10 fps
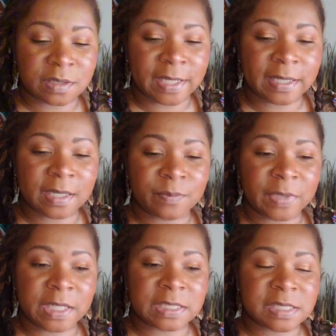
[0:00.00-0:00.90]
Like it
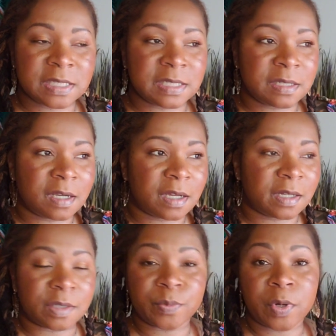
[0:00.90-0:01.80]
may see
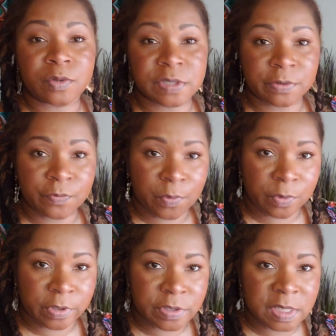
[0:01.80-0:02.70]
an opposing
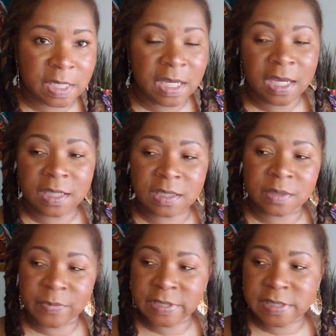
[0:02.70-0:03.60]
force, and
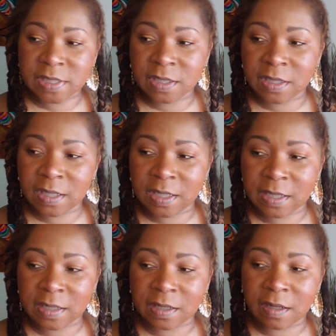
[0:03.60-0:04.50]
then it may see
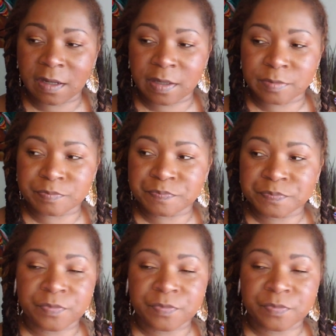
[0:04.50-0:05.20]
a